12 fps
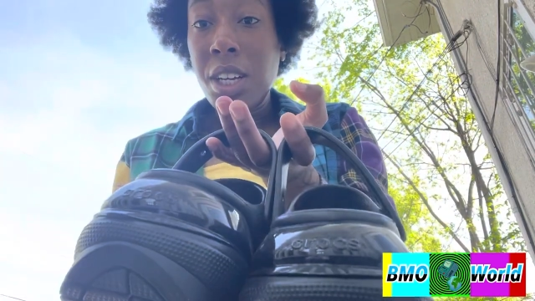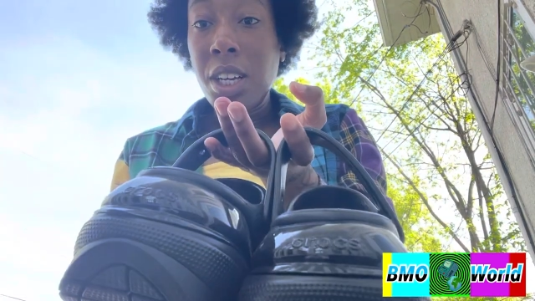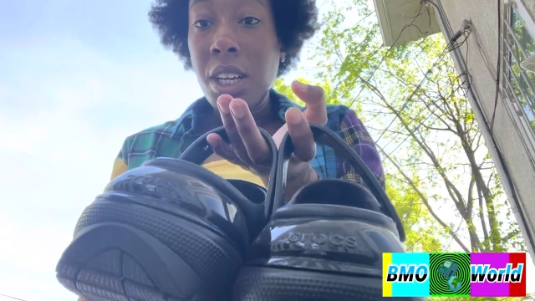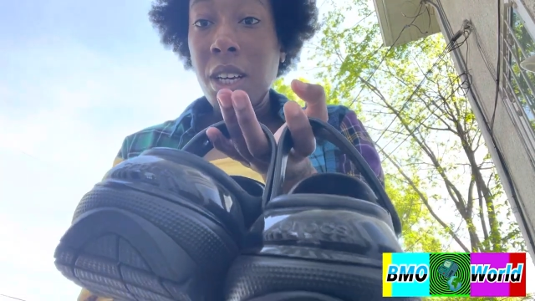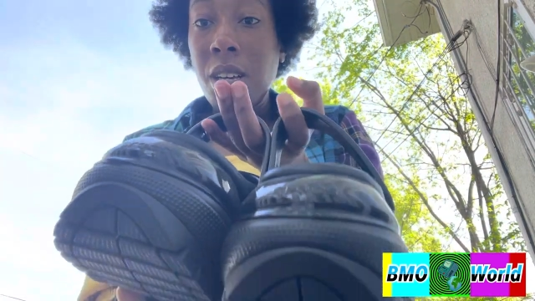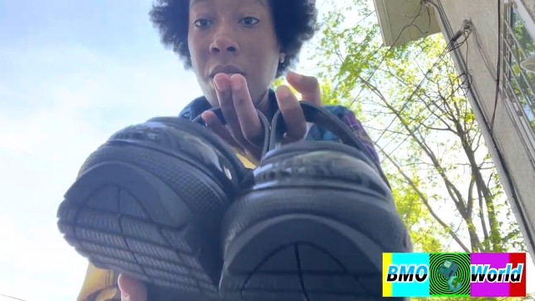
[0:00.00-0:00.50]

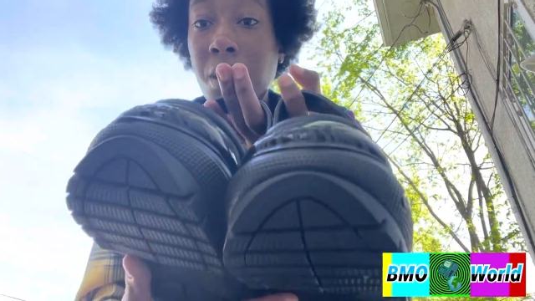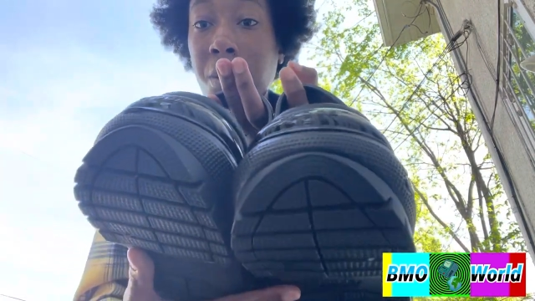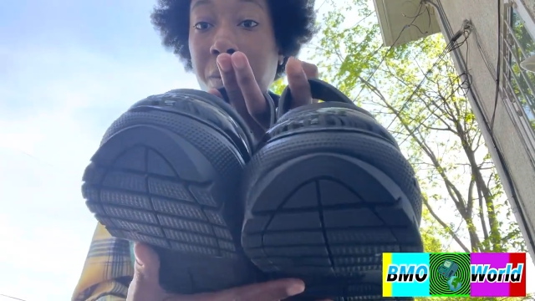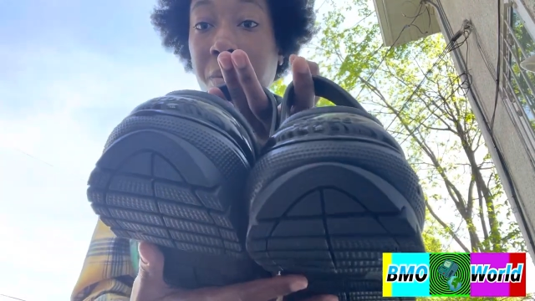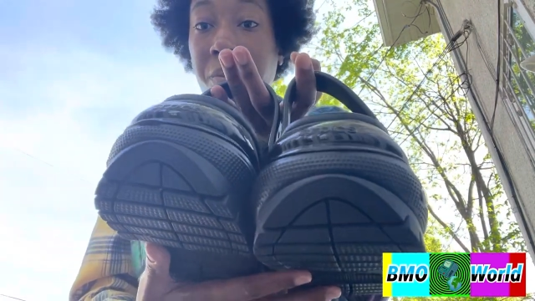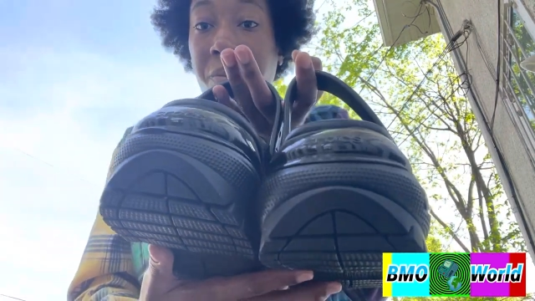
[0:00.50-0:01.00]

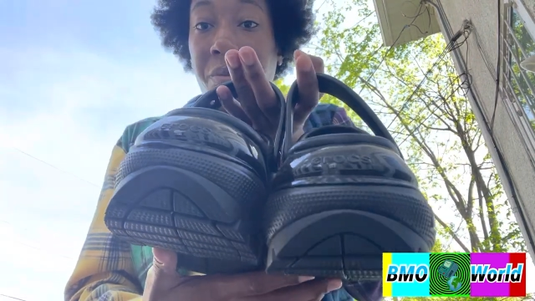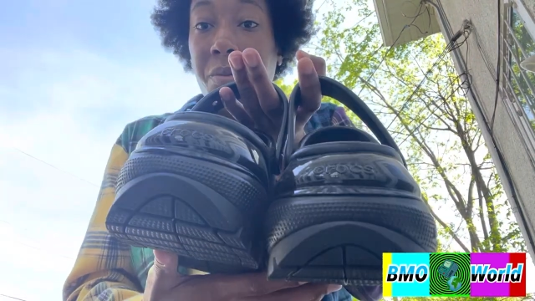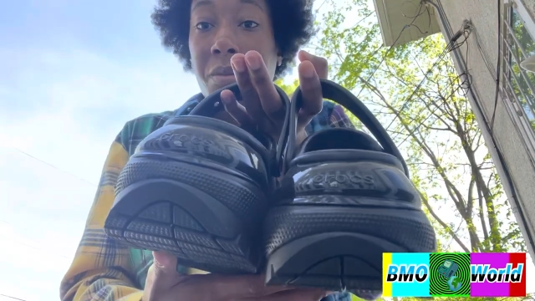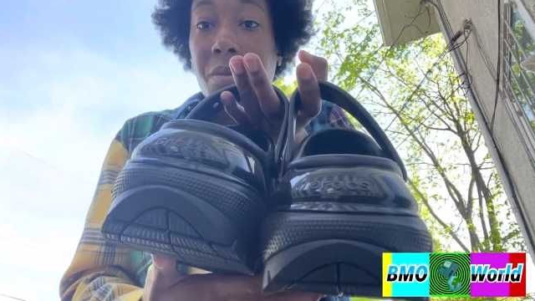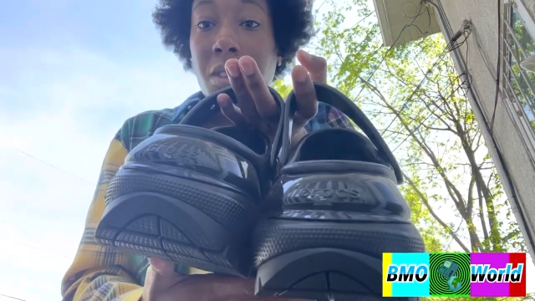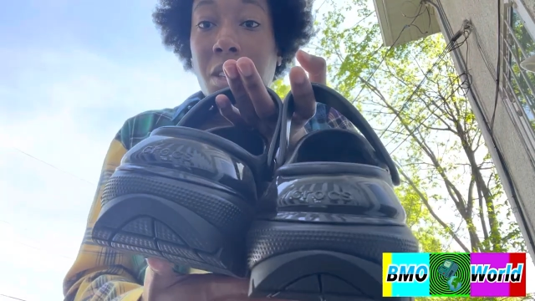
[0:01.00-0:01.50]

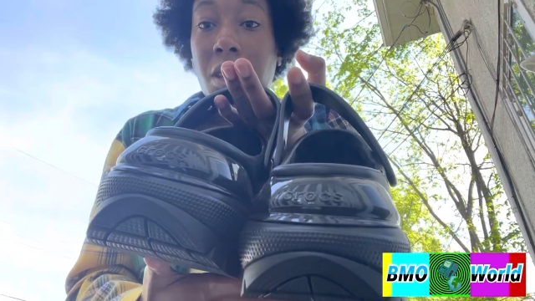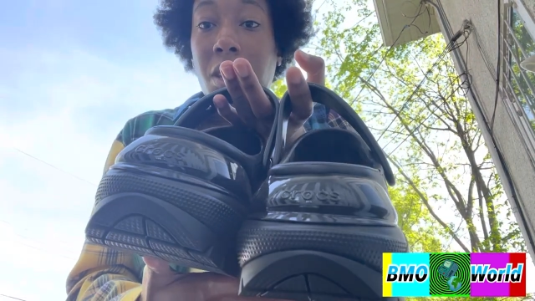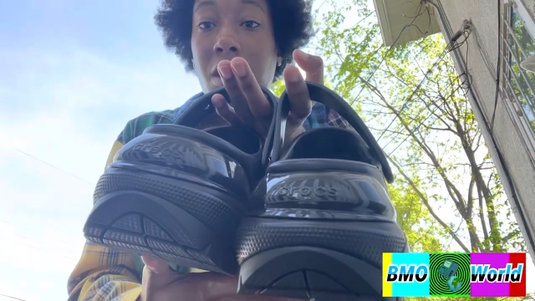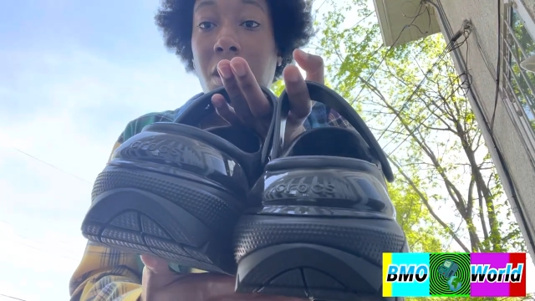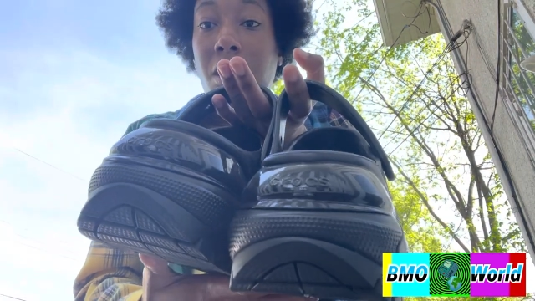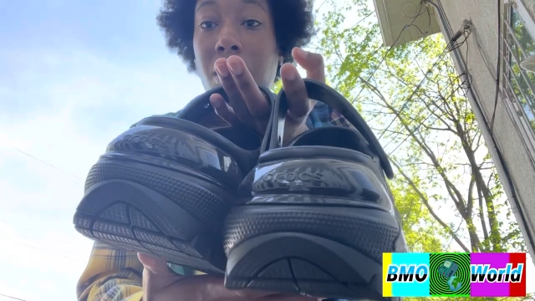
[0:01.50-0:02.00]

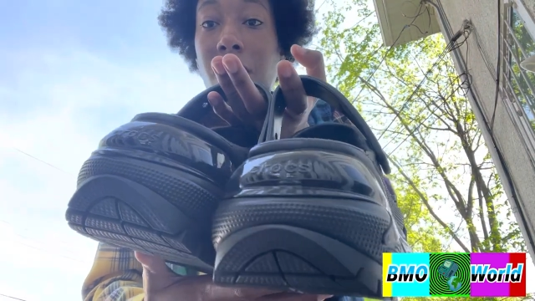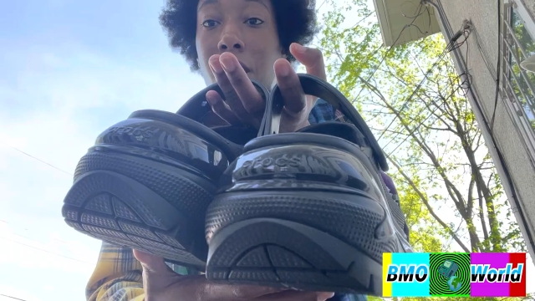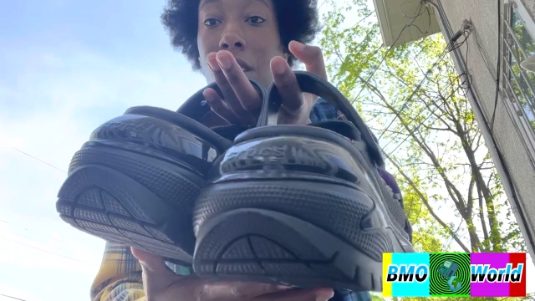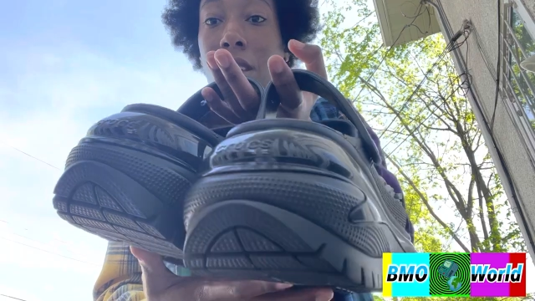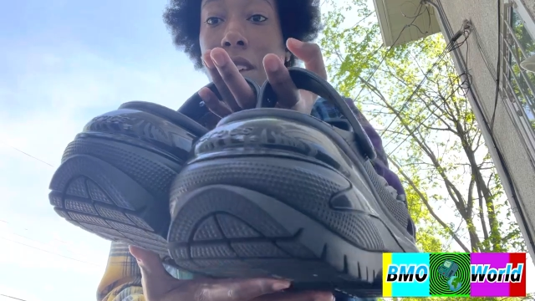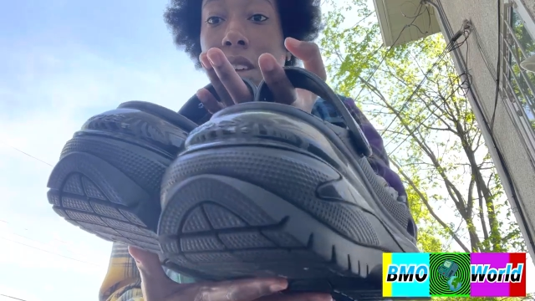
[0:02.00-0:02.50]

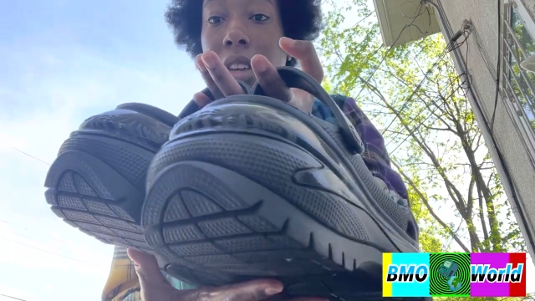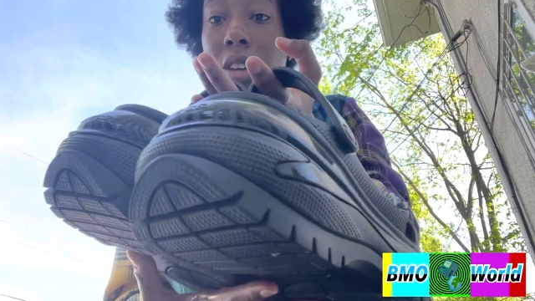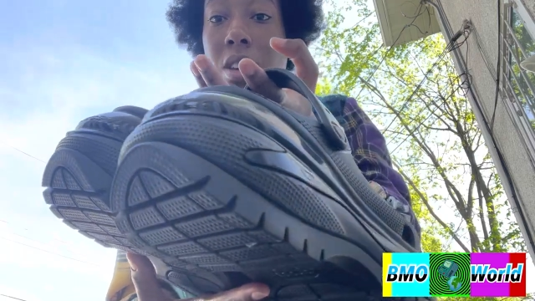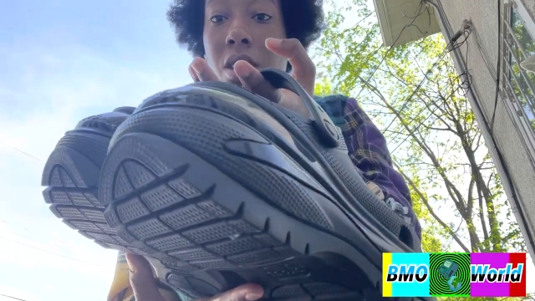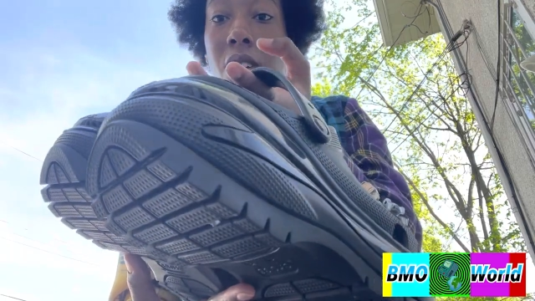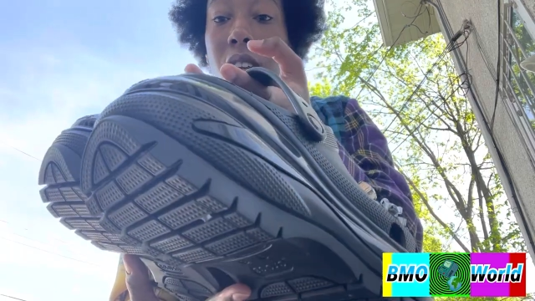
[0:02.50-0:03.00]

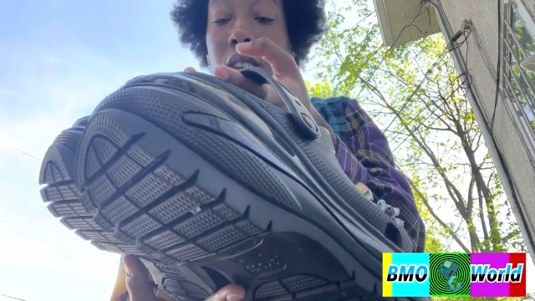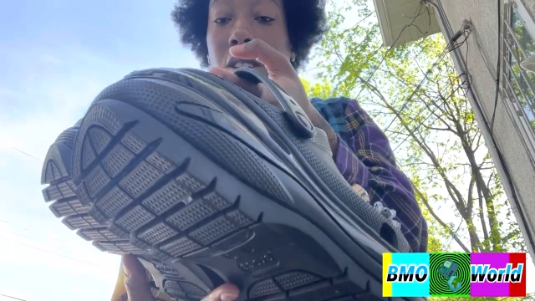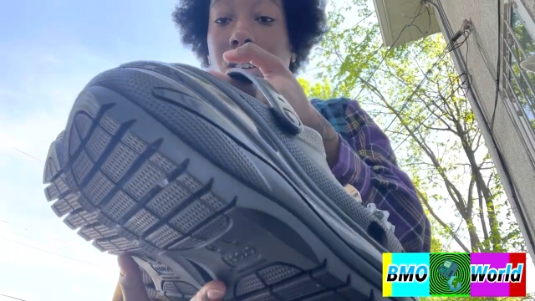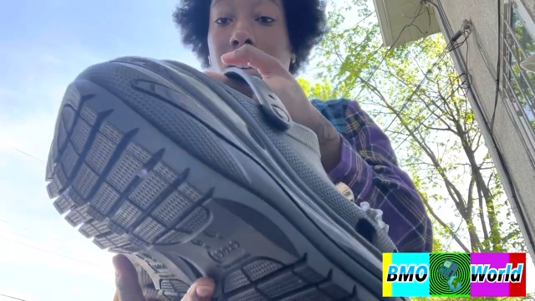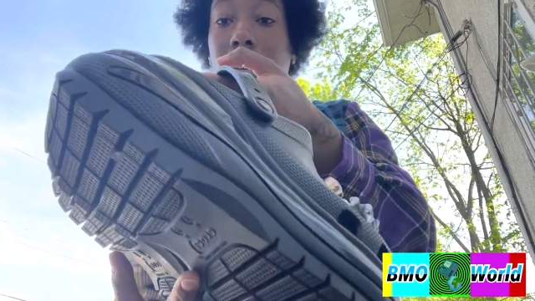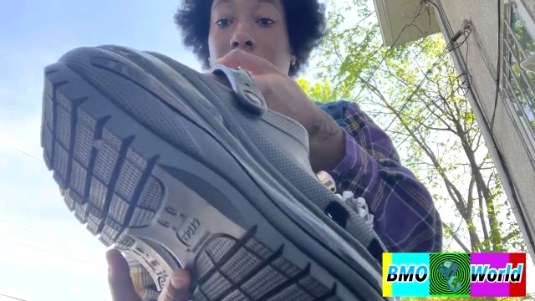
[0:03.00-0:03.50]

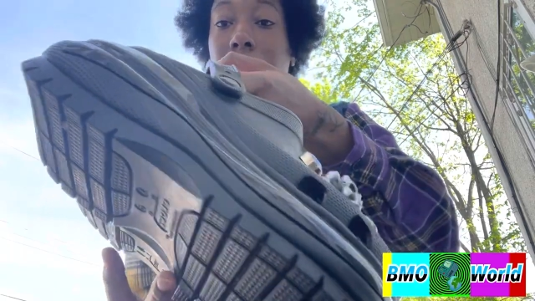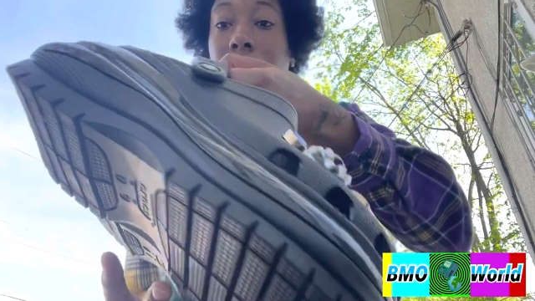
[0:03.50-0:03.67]
[no speech]